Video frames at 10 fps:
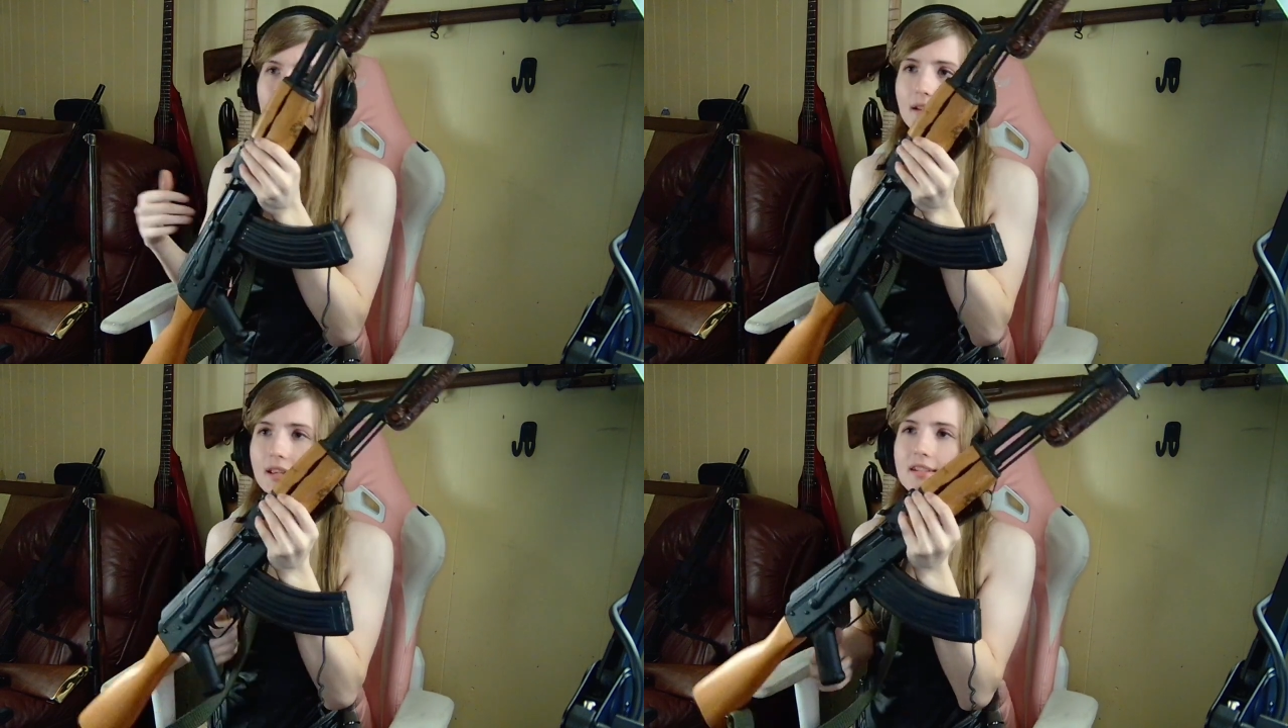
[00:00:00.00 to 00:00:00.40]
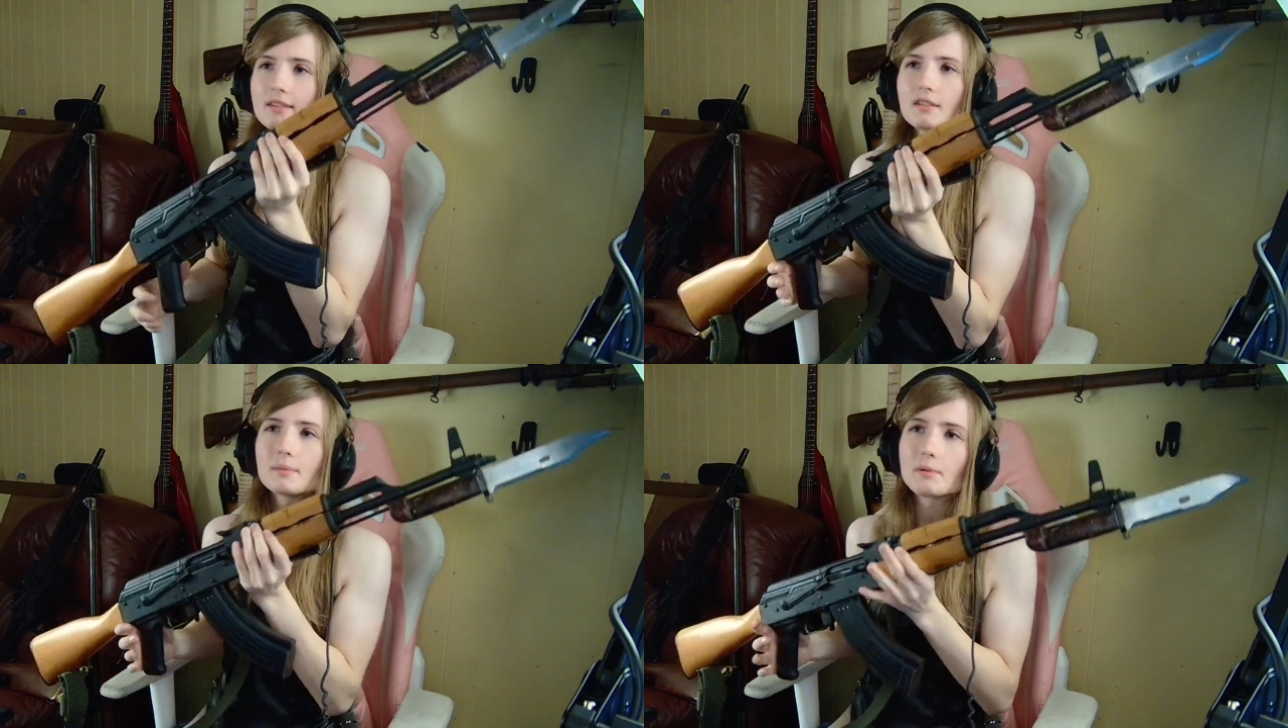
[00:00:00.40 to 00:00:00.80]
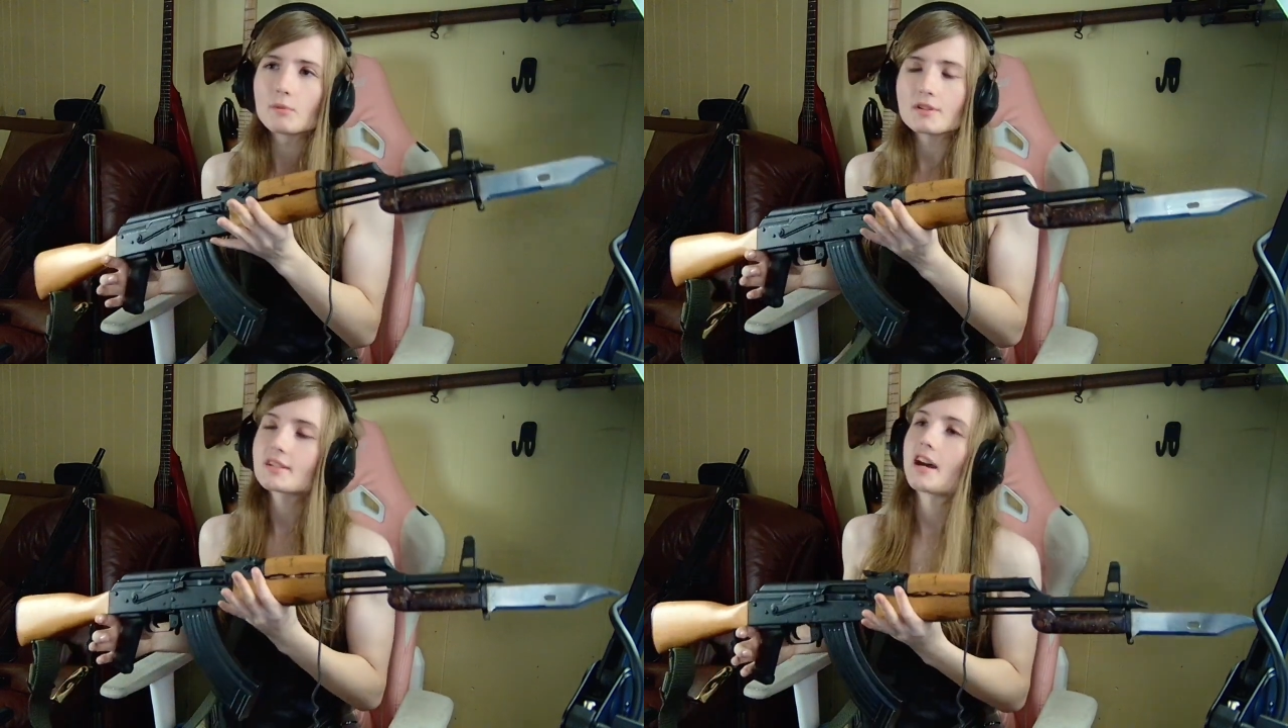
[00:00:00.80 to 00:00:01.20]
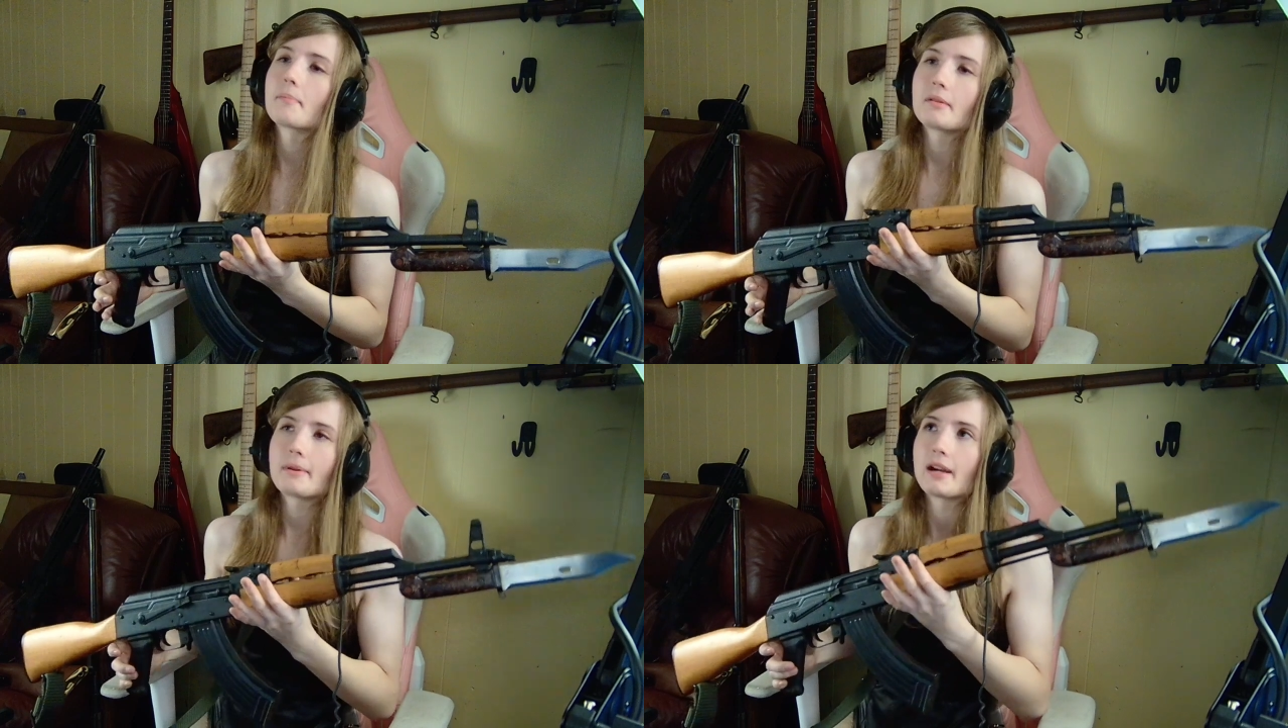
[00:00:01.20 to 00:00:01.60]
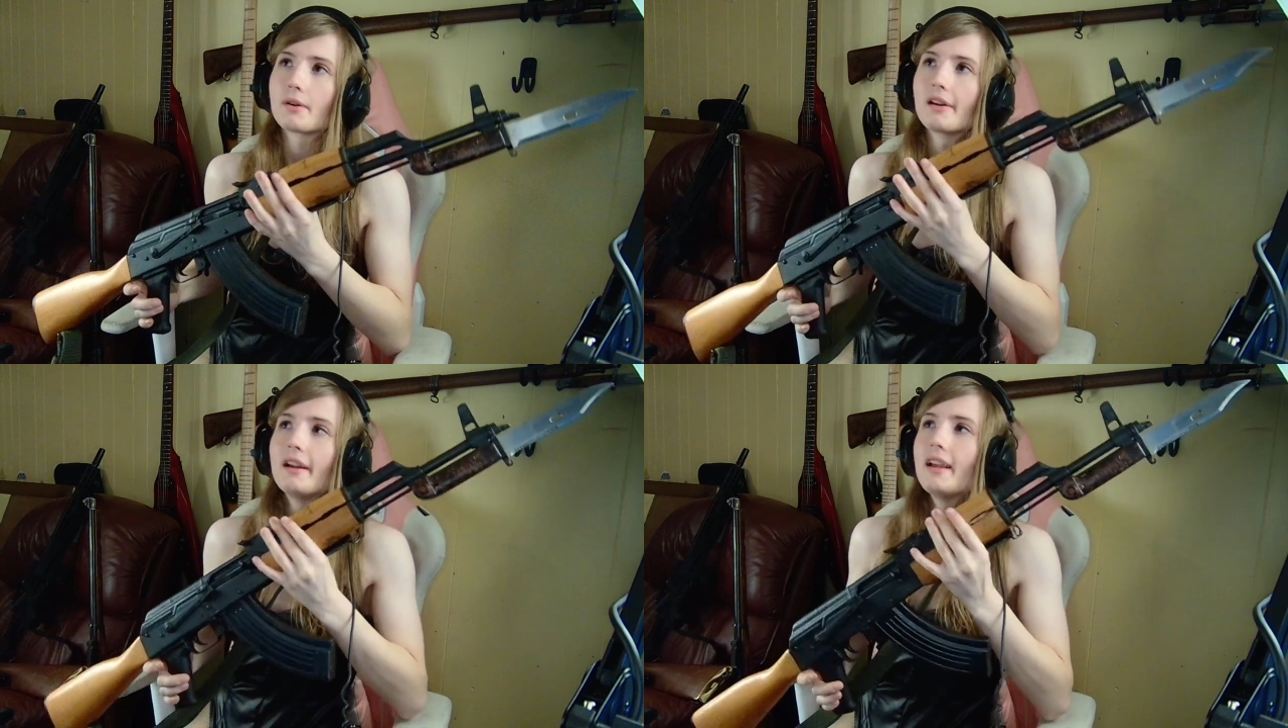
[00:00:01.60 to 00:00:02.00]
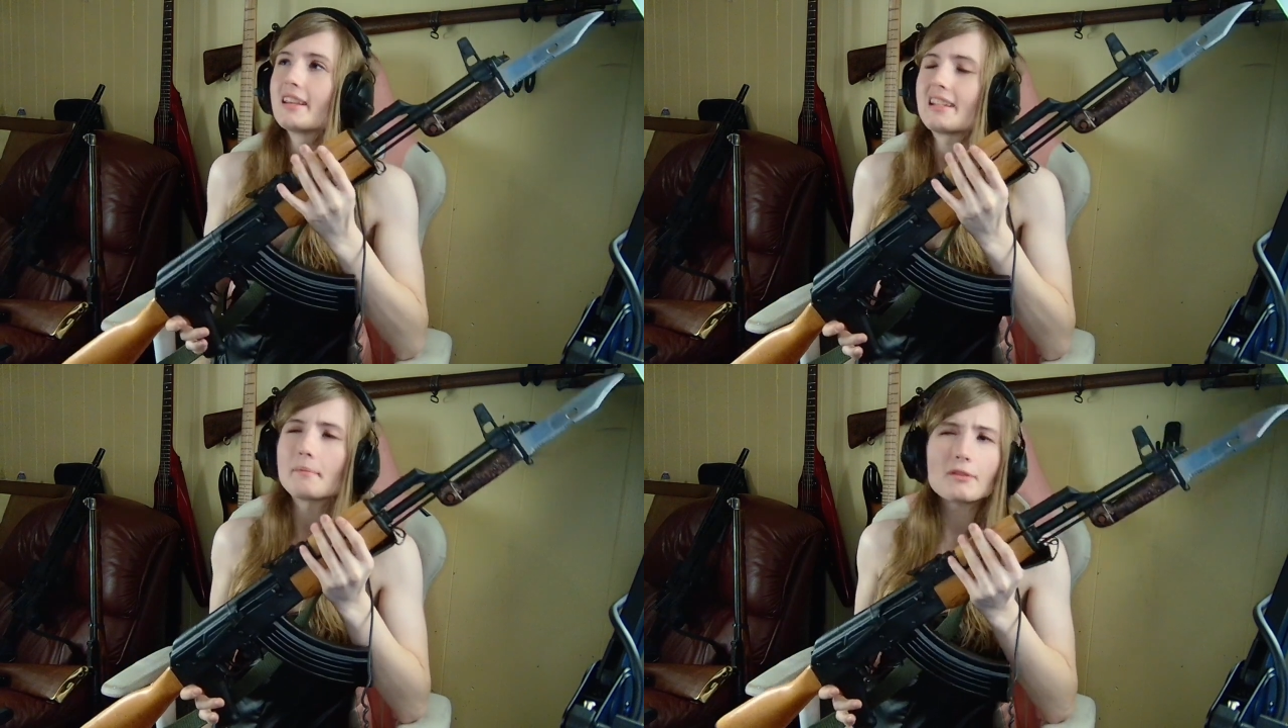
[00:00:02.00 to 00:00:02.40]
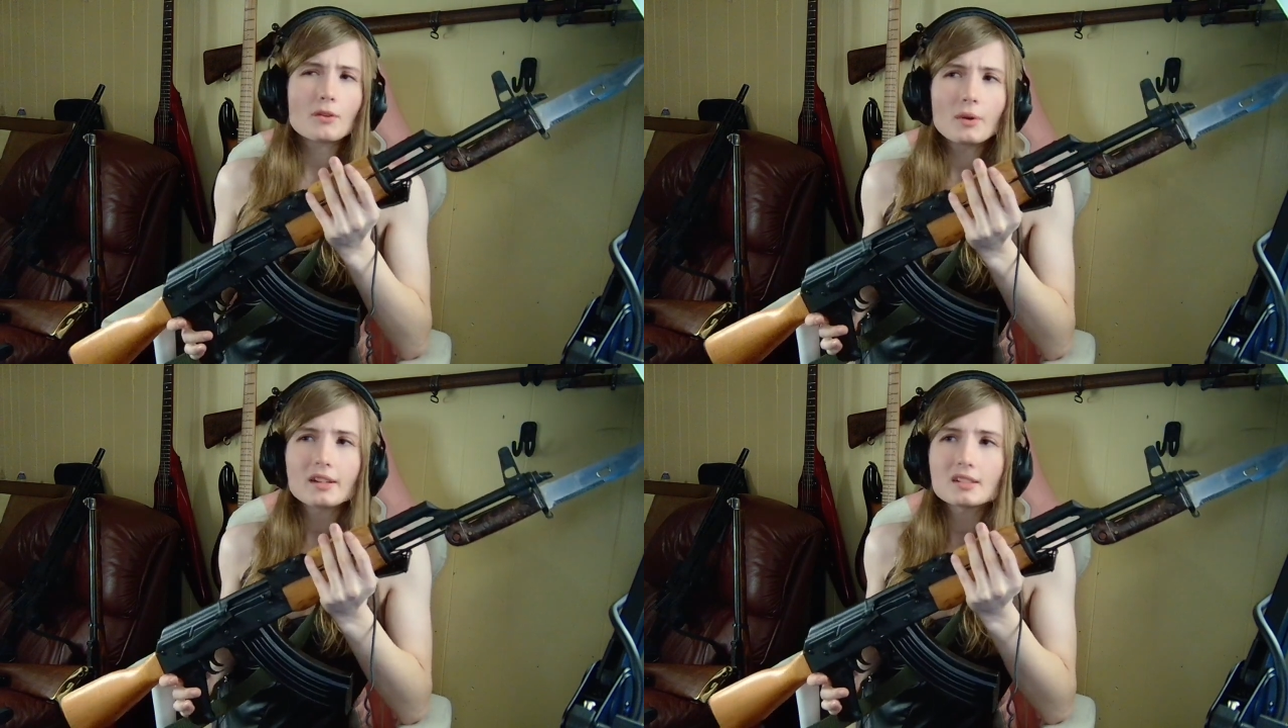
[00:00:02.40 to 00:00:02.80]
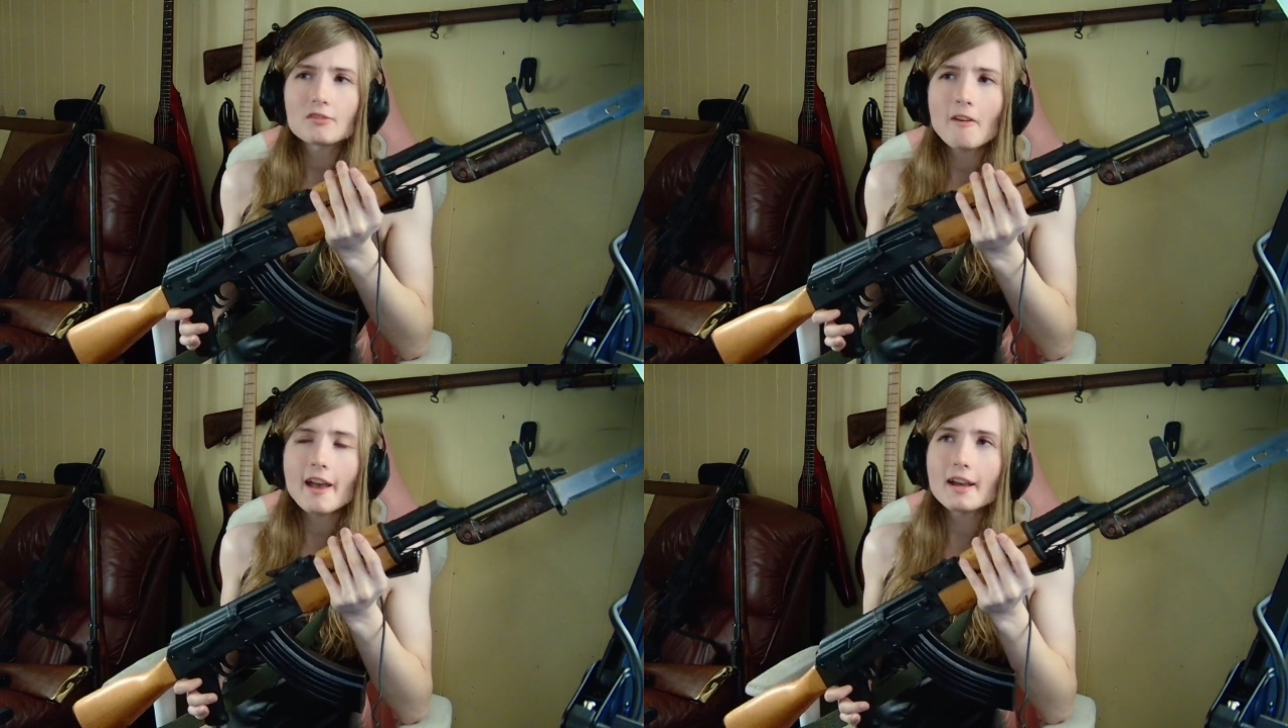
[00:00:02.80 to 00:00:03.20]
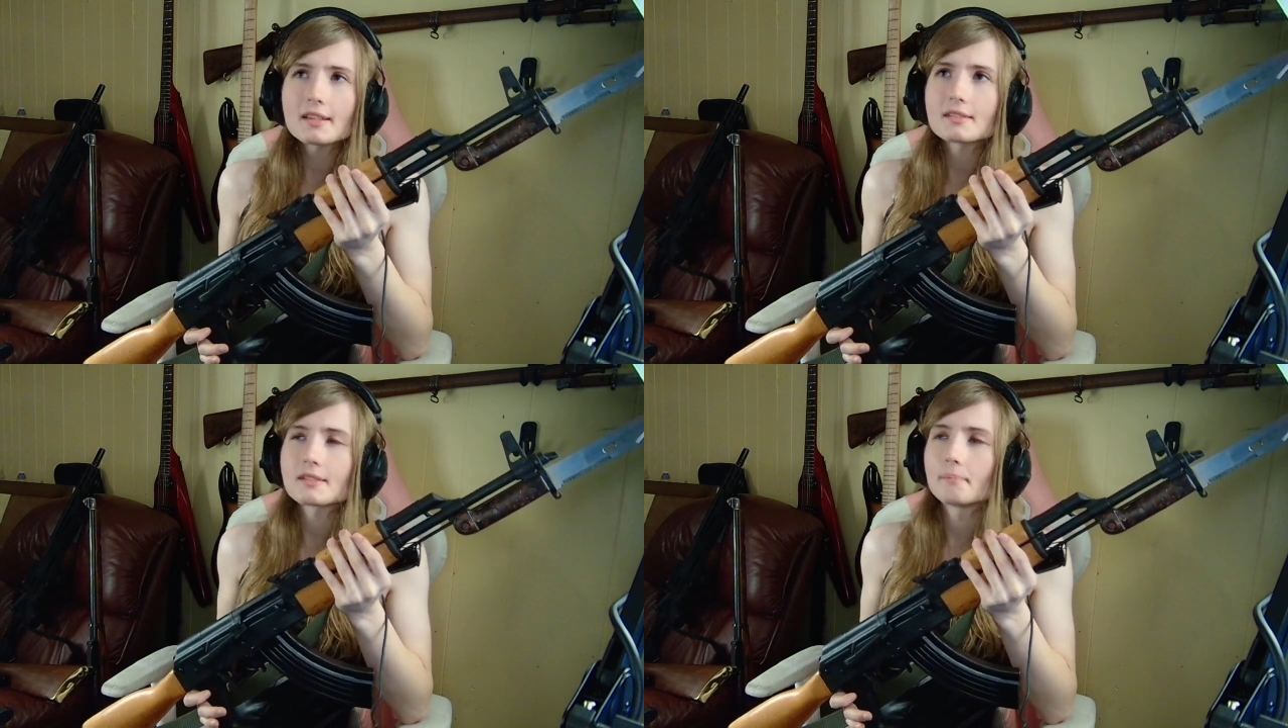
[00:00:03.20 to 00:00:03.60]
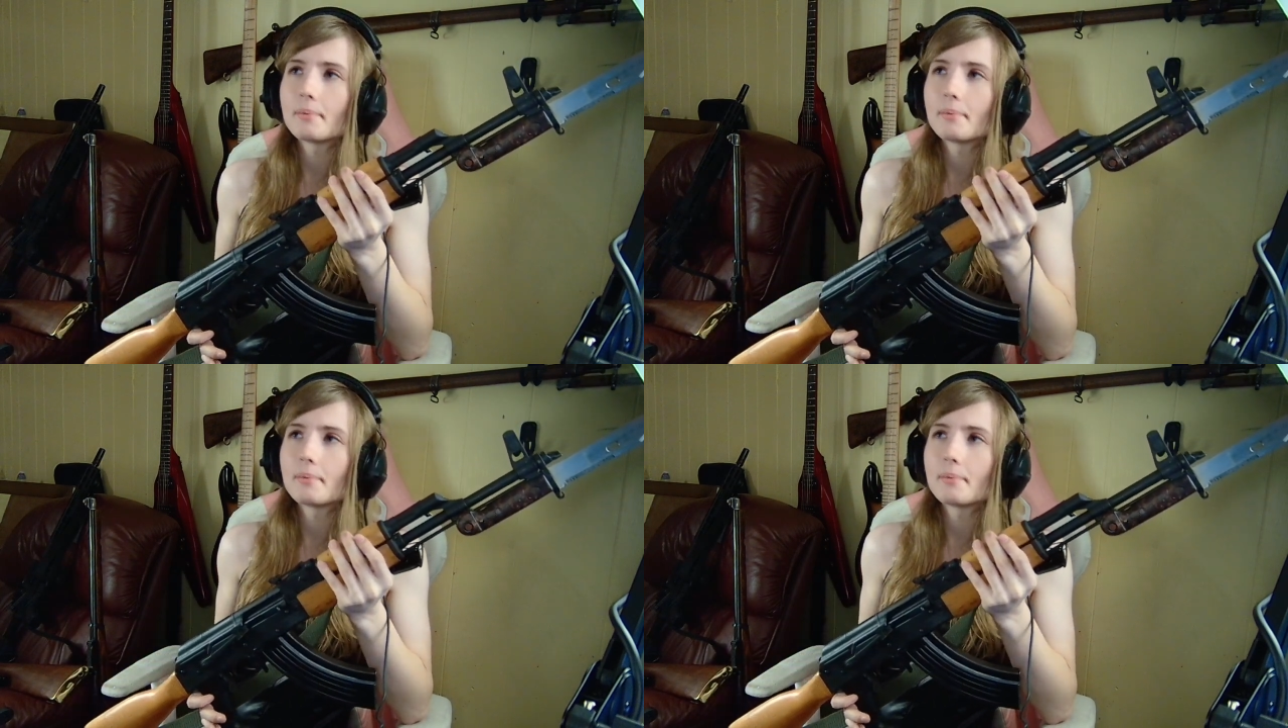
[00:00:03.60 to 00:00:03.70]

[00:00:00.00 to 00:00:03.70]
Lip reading: it has a little bit more stopping power. It's not moving quite as fast,